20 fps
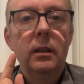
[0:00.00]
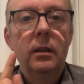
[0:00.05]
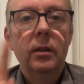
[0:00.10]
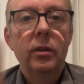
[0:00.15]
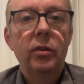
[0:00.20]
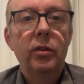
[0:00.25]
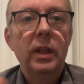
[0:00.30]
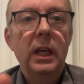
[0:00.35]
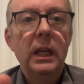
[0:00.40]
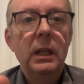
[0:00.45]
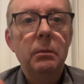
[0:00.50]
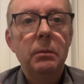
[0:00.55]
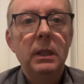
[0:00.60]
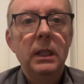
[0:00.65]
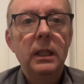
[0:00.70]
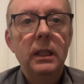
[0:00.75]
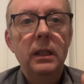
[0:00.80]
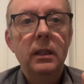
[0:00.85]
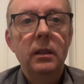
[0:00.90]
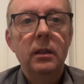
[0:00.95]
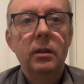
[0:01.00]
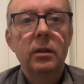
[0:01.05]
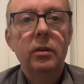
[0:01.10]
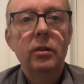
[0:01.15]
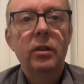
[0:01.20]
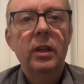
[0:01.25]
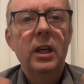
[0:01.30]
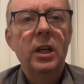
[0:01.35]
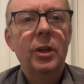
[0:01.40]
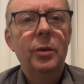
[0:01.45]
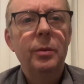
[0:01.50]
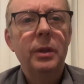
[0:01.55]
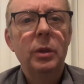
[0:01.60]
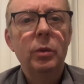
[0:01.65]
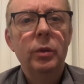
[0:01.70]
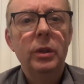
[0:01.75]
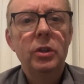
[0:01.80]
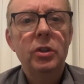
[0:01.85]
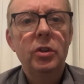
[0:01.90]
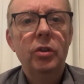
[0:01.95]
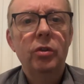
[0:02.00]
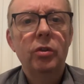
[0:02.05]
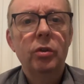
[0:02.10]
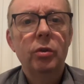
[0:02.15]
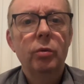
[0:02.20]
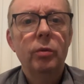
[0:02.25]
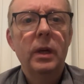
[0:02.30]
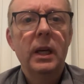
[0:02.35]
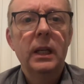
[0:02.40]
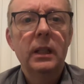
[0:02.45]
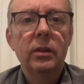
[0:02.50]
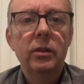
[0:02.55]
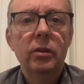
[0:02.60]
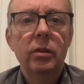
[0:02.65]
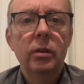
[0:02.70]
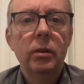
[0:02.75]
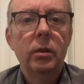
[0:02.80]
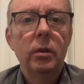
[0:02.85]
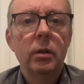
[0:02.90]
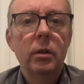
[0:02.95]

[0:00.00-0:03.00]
Say me, tell me, which is correct?